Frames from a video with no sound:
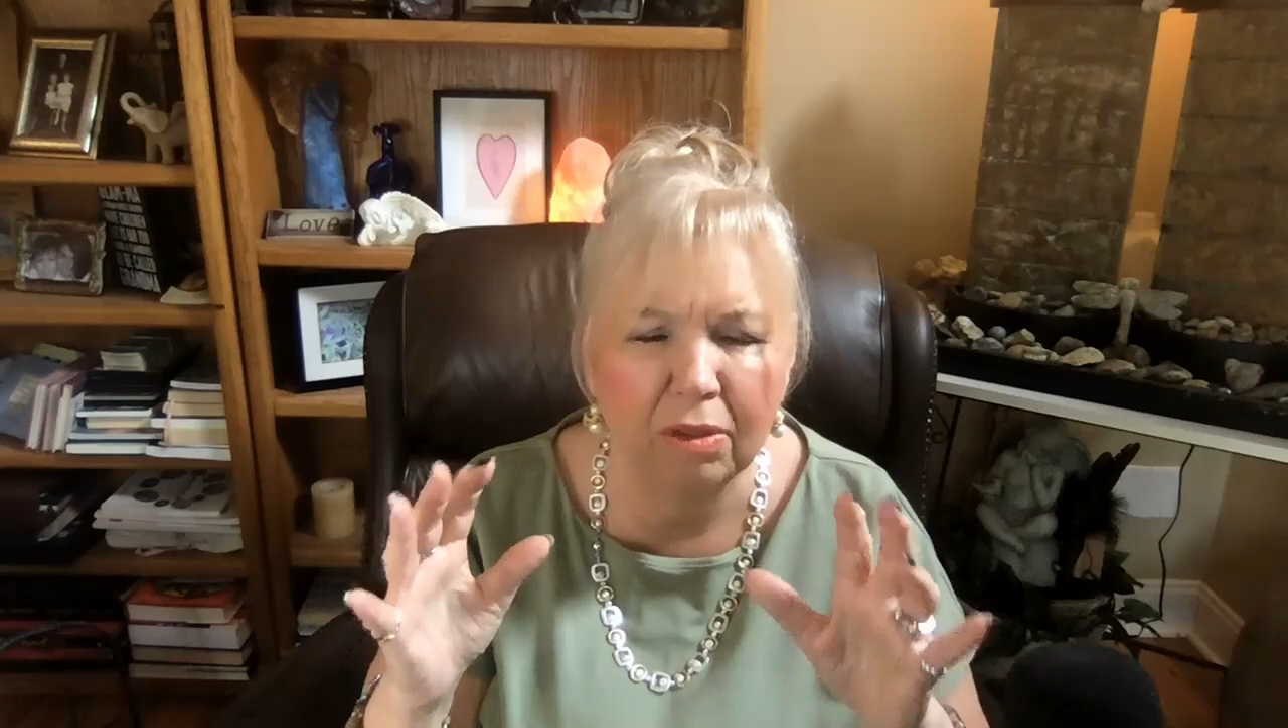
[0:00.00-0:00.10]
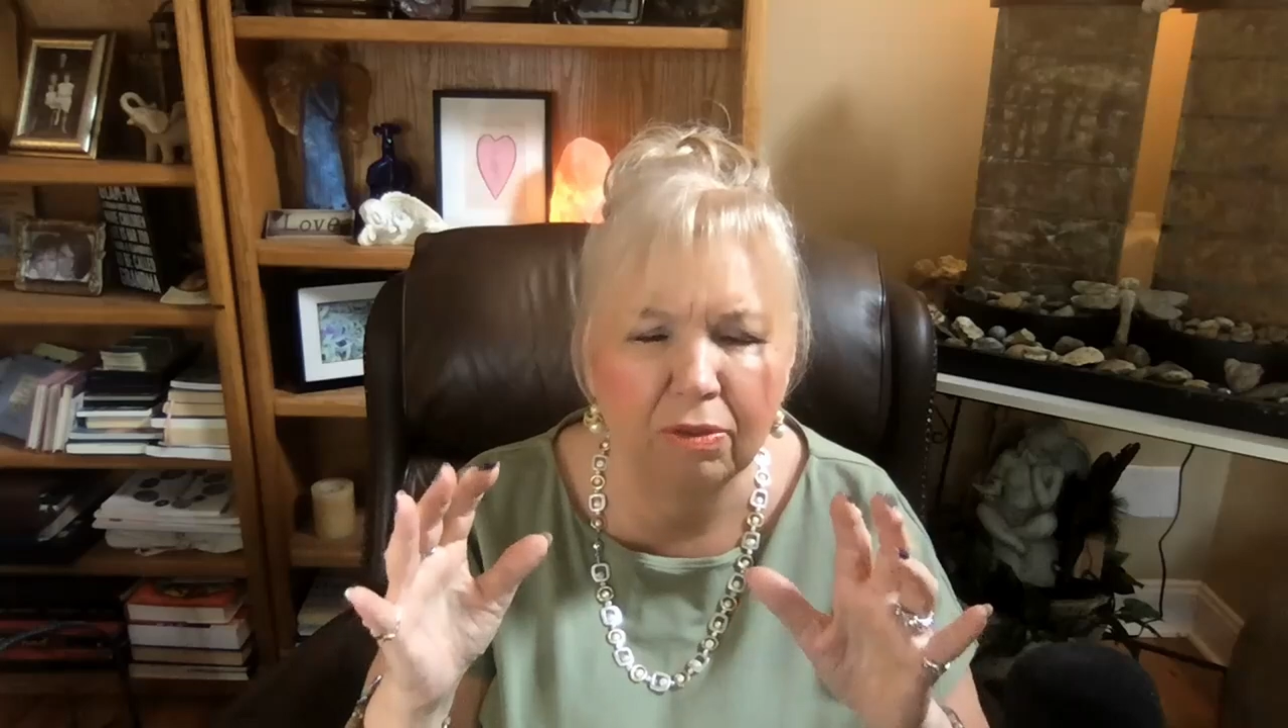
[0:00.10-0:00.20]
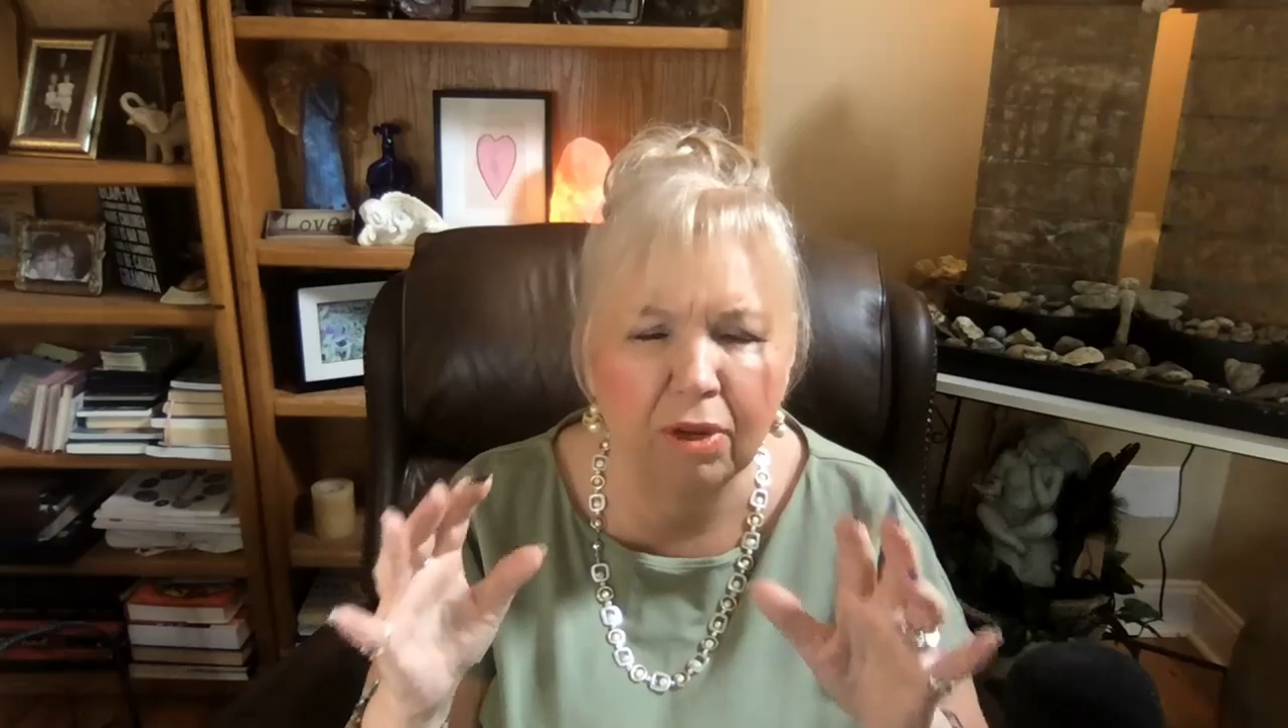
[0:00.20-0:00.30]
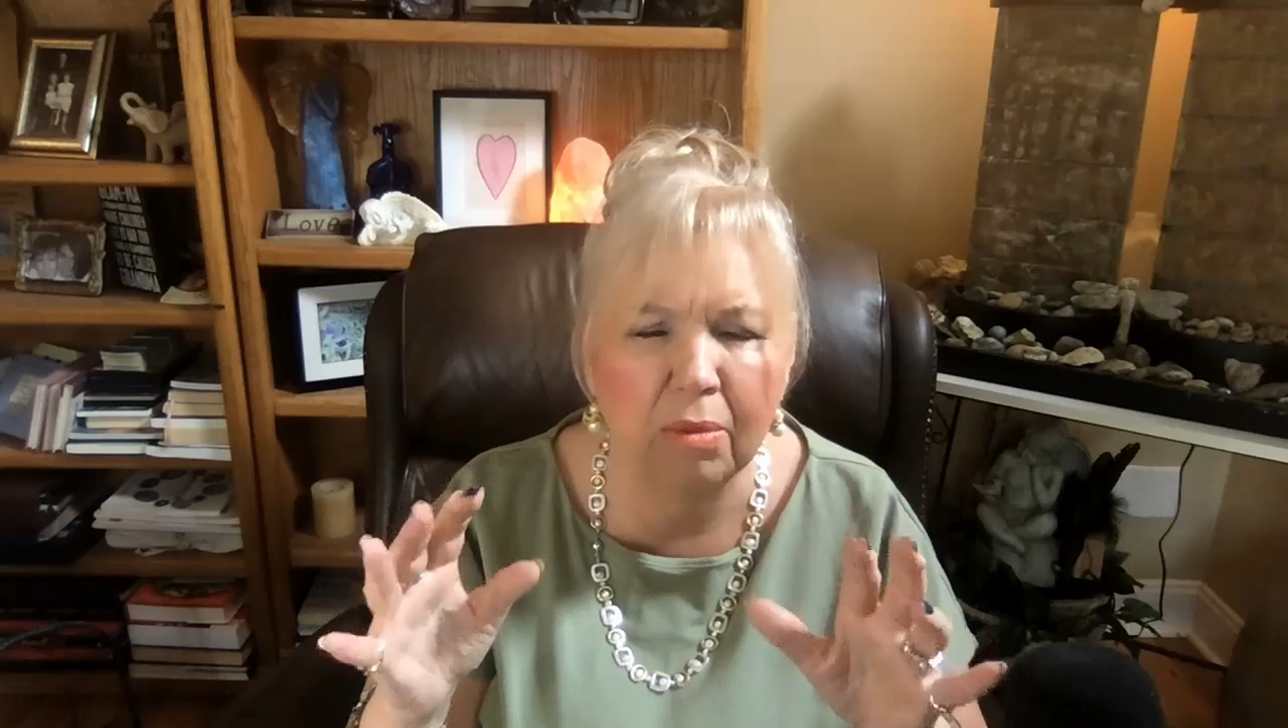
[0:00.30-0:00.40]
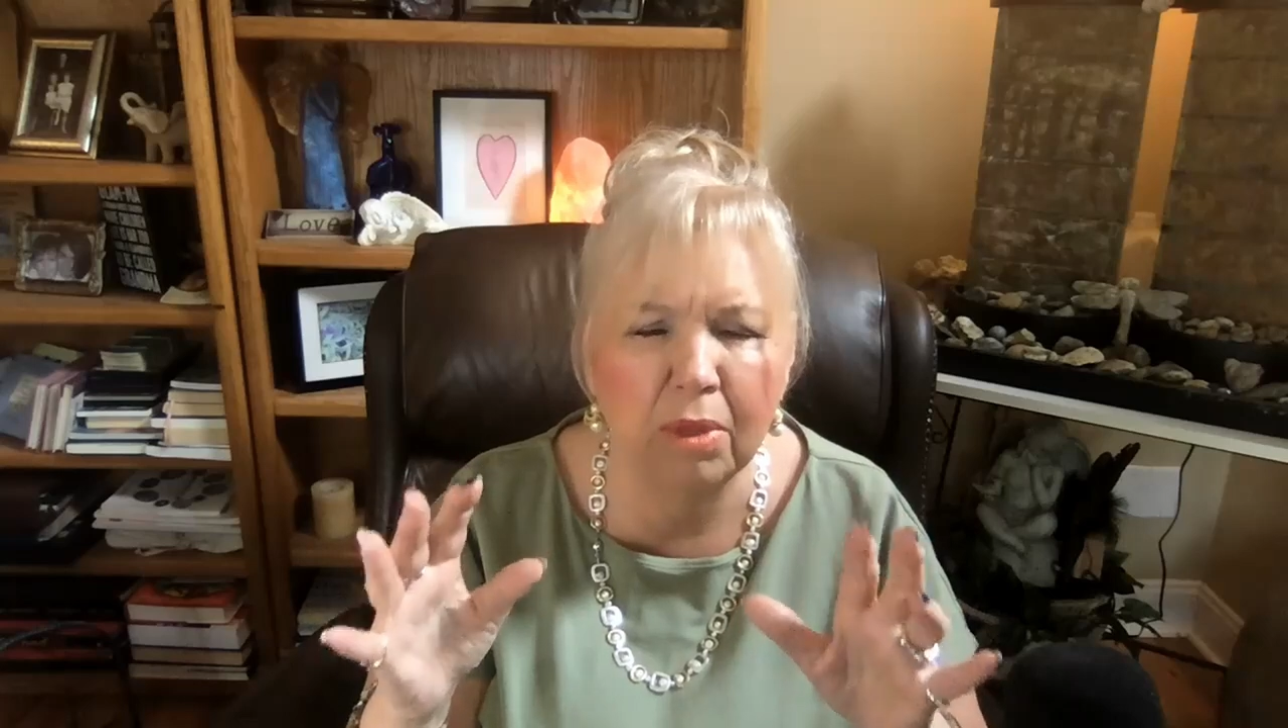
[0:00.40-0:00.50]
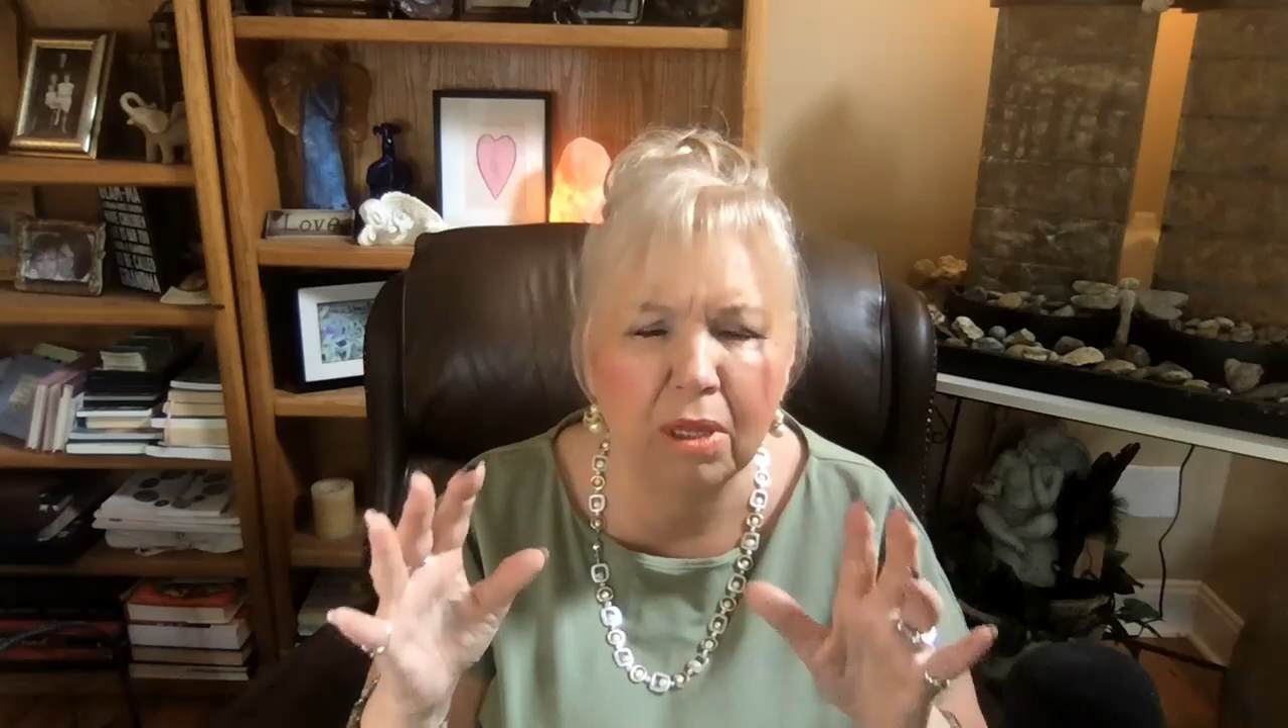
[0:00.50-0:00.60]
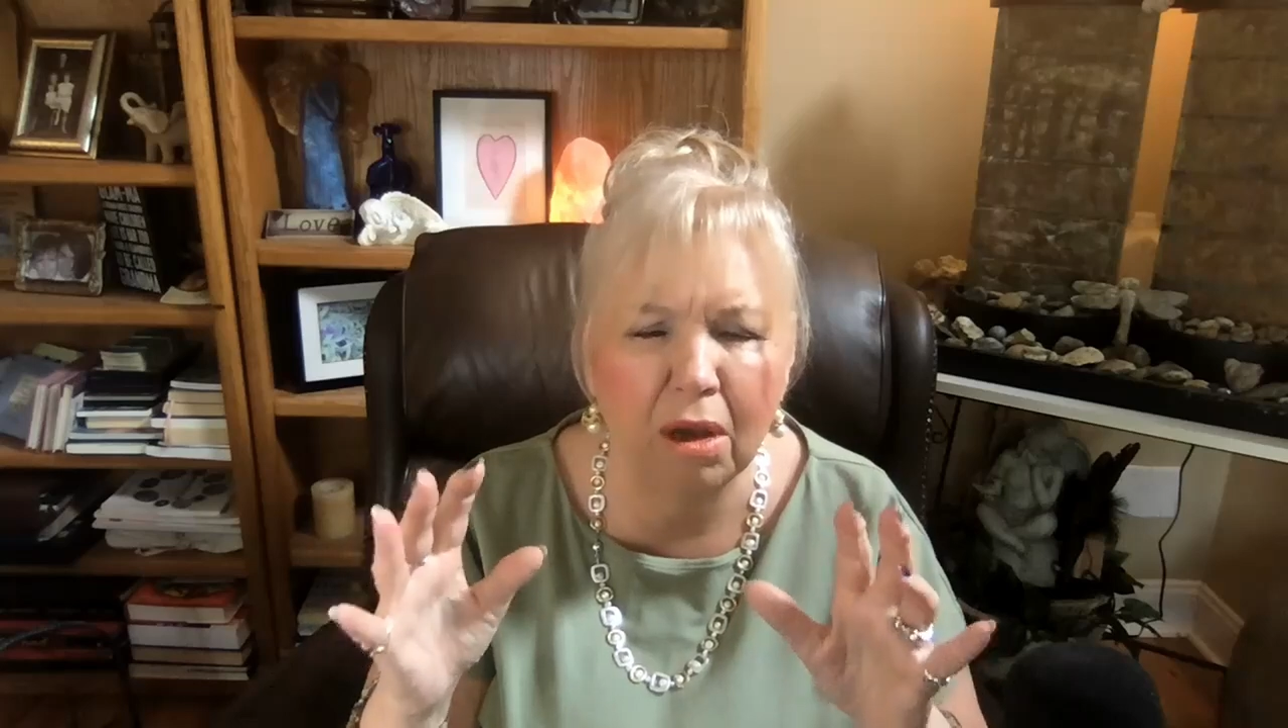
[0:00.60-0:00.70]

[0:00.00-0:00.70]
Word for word: from the